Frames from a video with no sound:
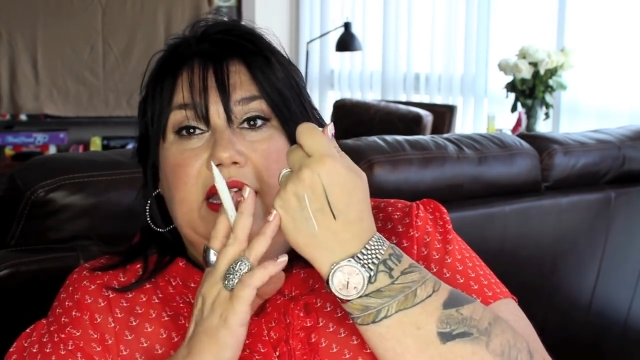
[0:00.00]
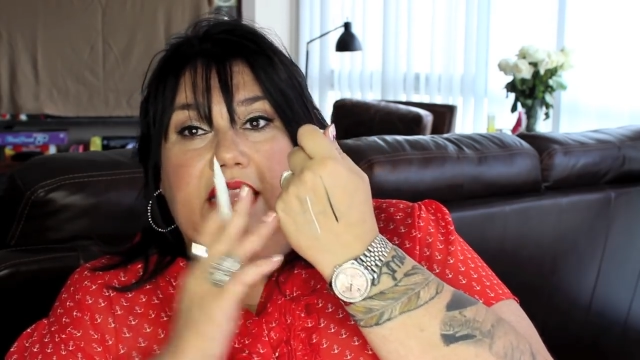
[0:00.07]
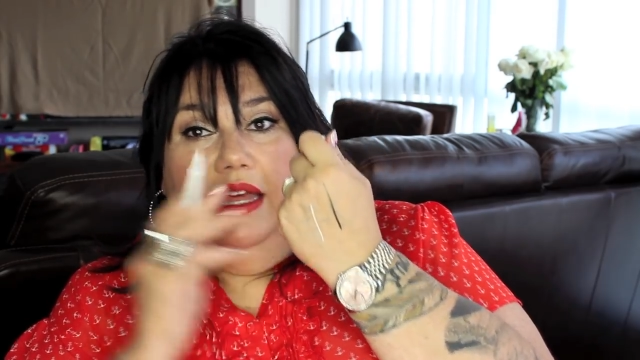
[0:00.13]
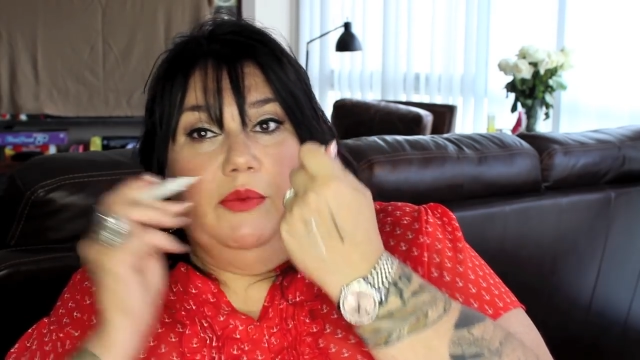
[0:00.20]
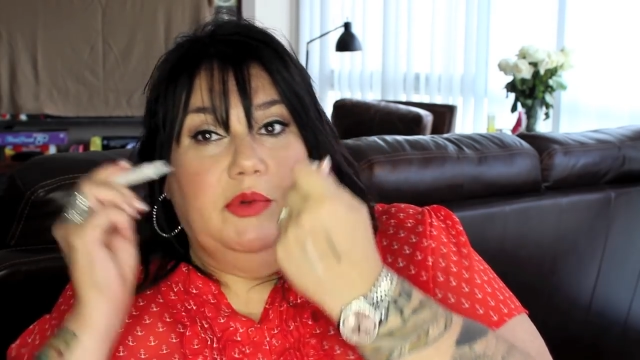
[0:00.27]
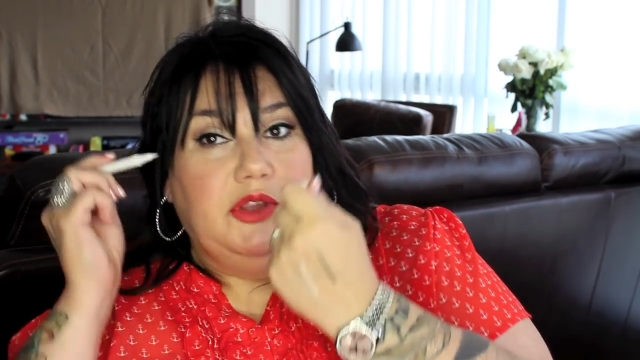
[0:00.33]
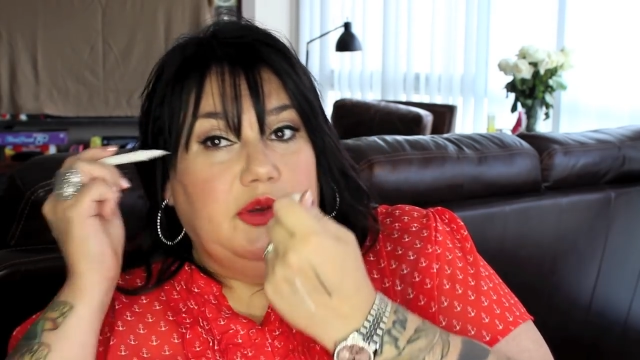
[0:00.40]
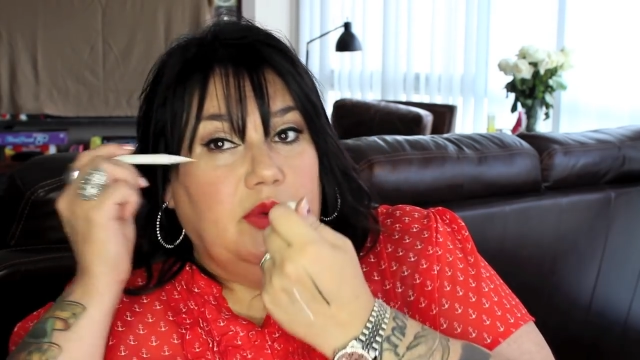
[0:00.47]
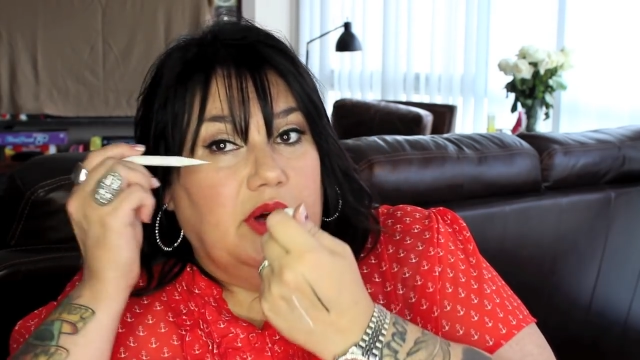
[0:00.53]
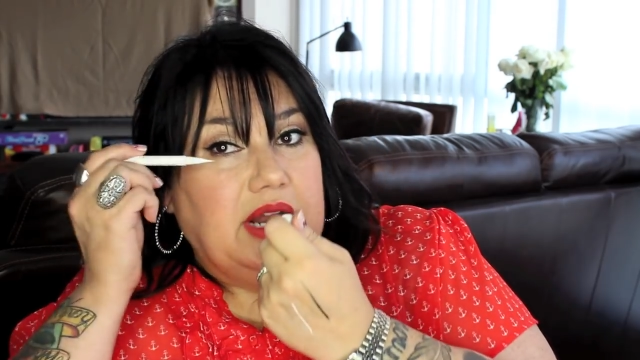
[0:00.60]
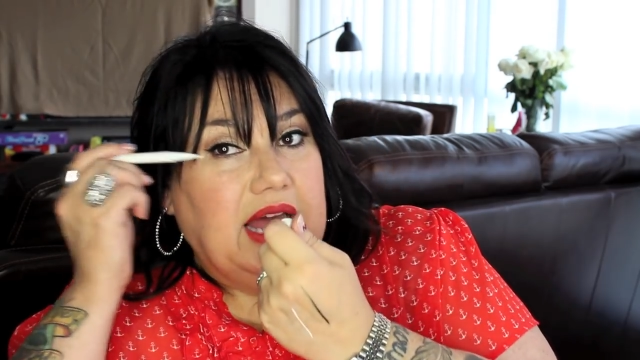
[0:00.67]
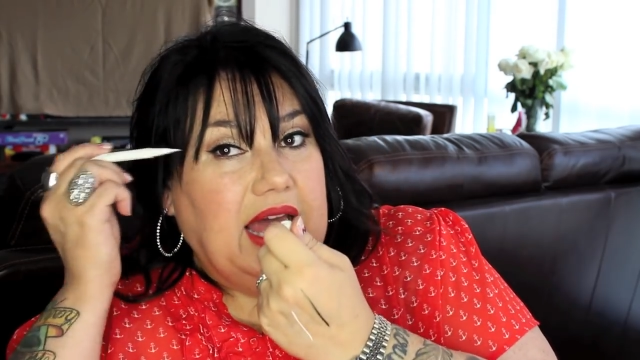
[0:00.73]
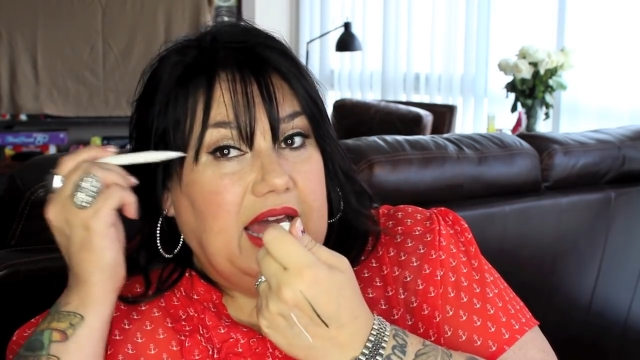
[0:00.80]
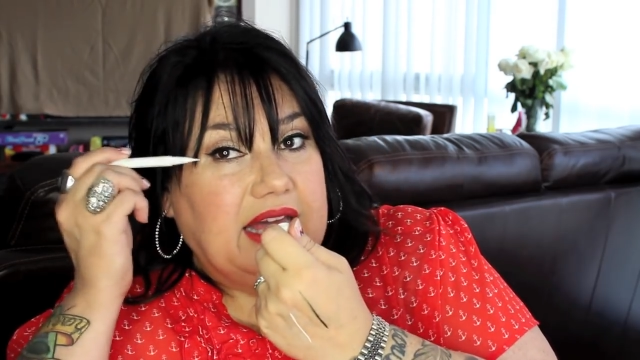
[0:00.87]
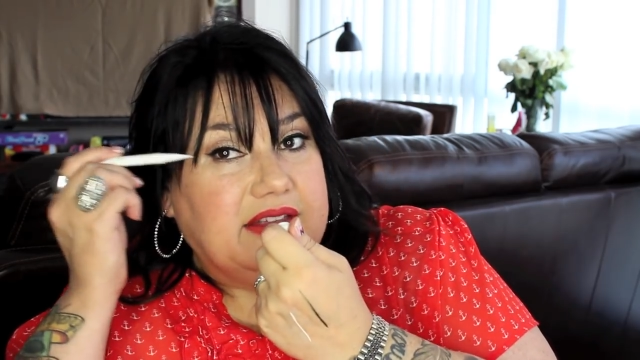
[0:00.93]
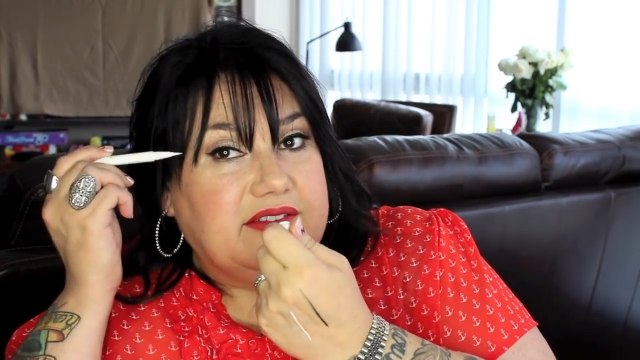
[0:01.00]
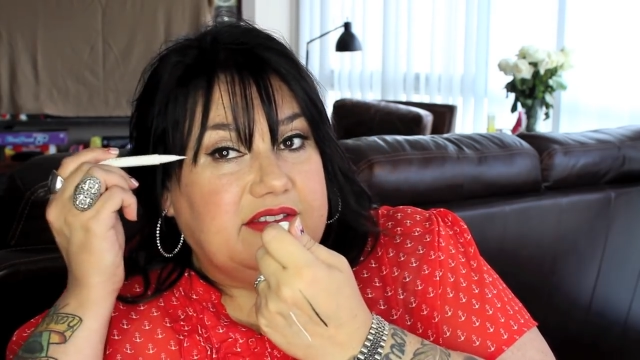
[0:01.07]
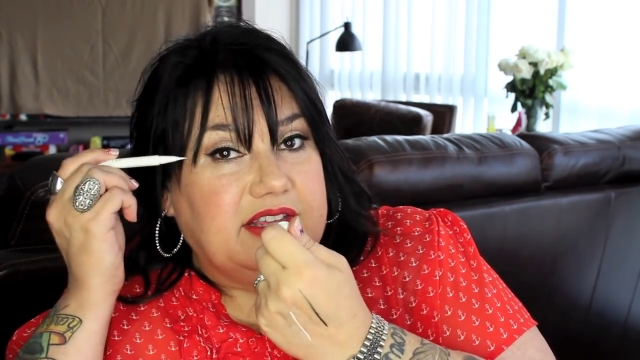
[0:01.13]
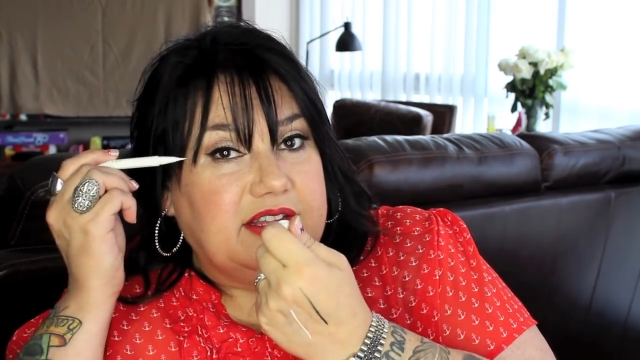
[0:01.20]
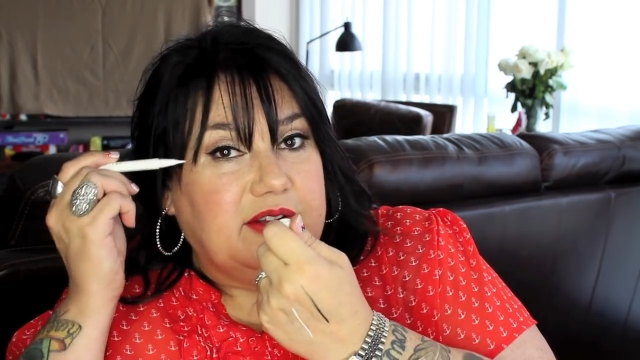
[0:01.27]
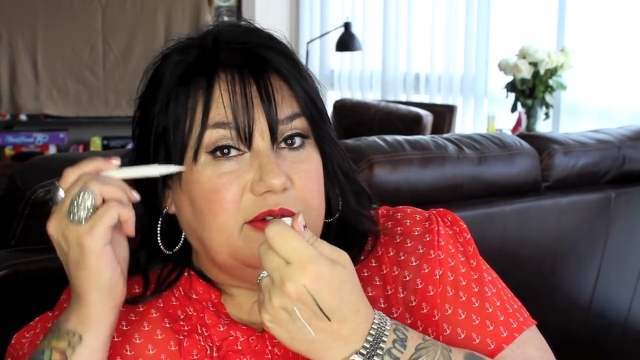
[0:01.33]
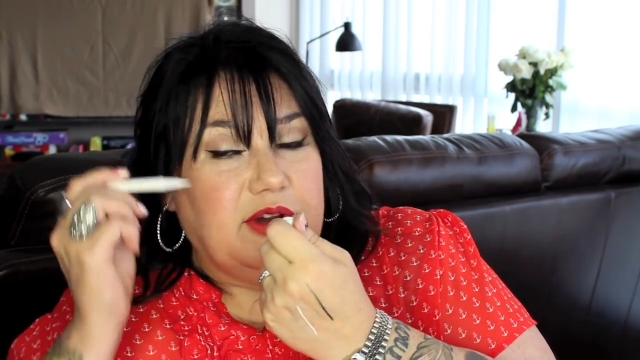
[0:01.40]
like when you want to
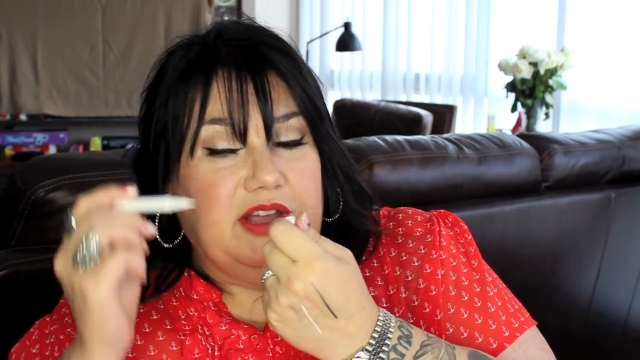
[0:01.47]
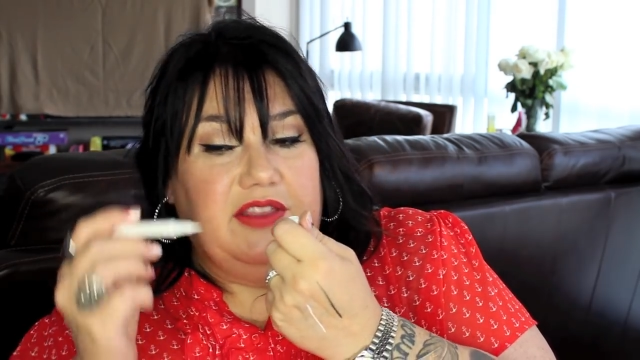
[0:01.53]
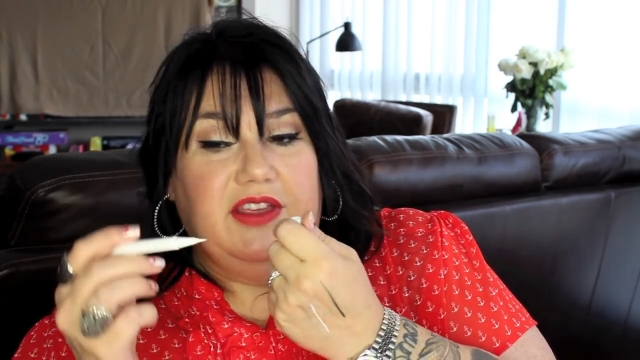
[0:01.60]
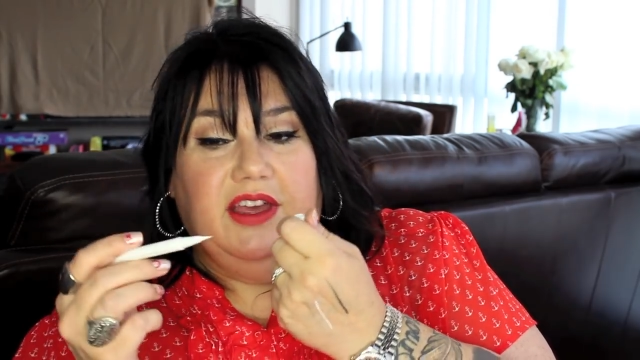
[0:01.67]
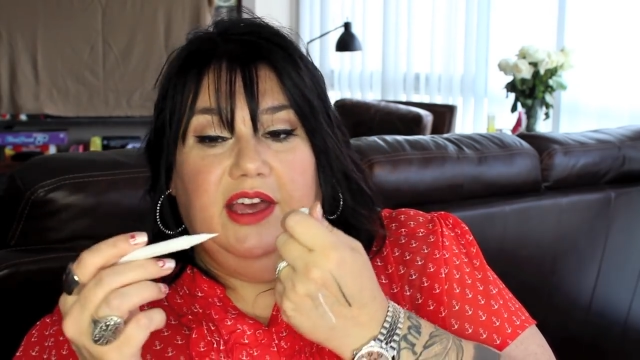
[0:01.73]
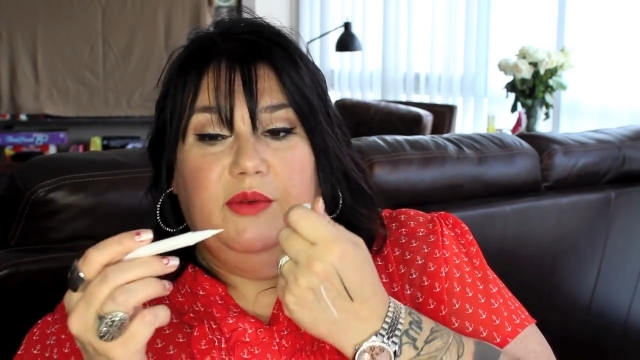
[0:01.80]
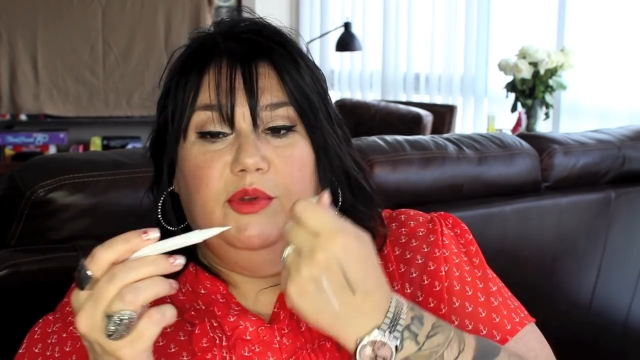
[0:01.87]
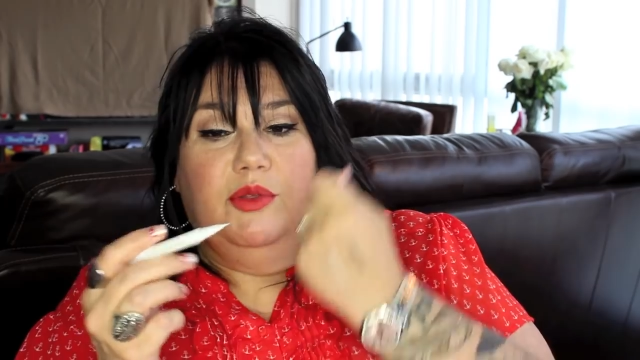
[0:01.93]
accent around the eye